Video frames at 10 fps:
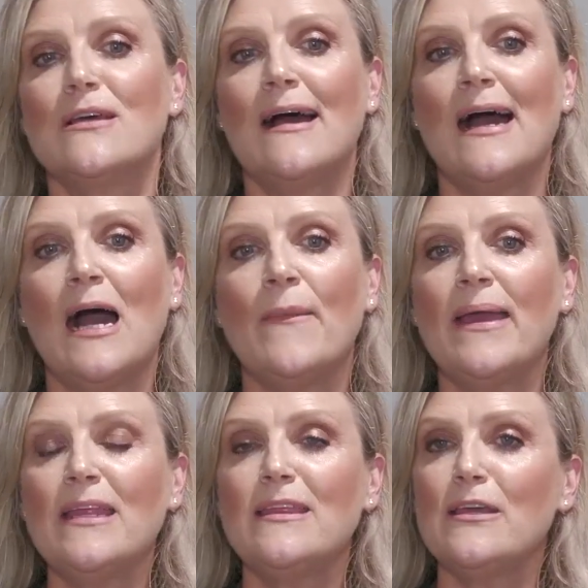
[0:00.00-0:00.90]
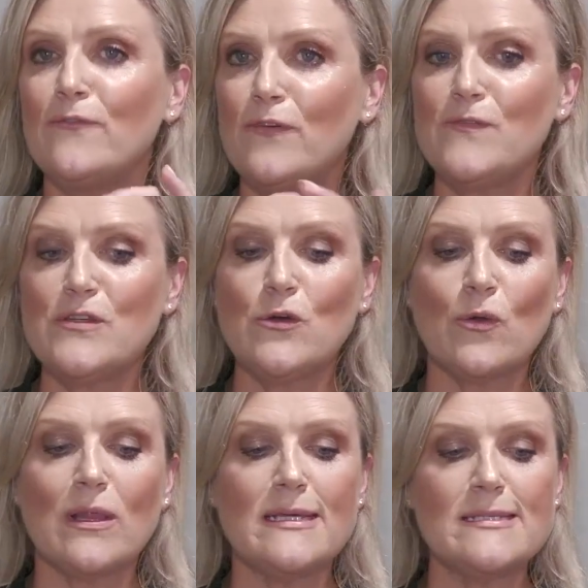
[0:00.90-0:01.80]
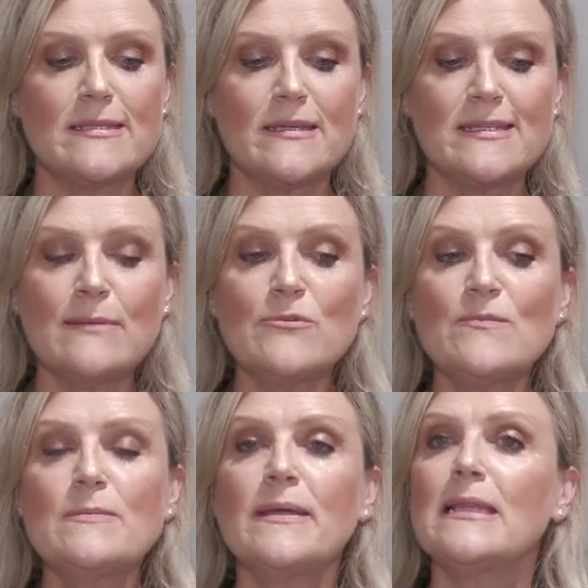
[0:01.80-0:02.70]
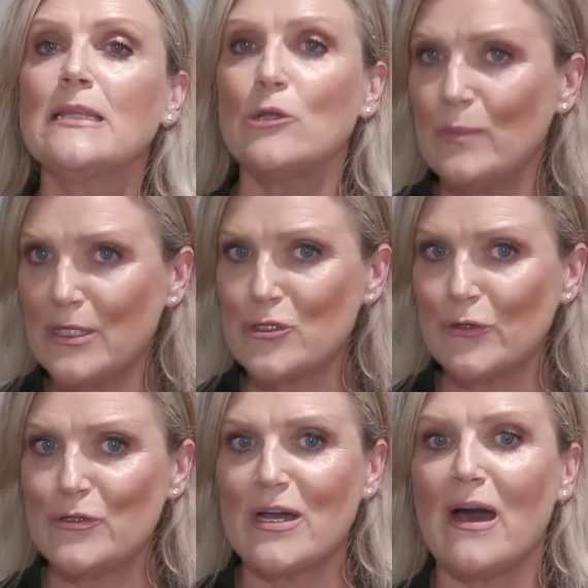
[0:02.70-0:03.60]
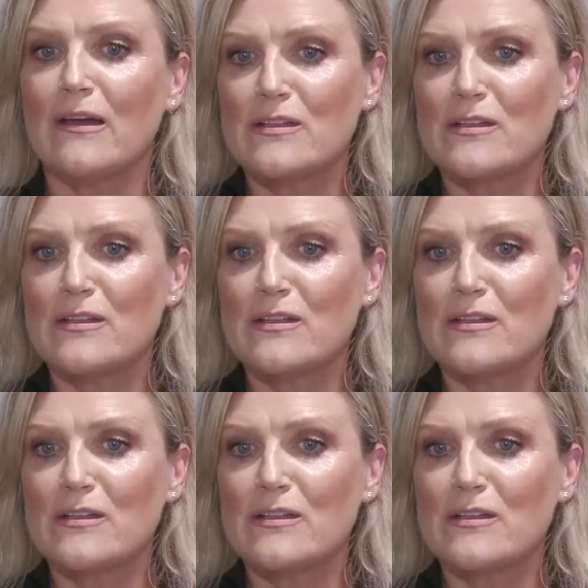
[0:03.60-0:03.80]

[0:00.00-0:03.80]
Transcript: Anything 50 or less can sometimes be a little bit too dark.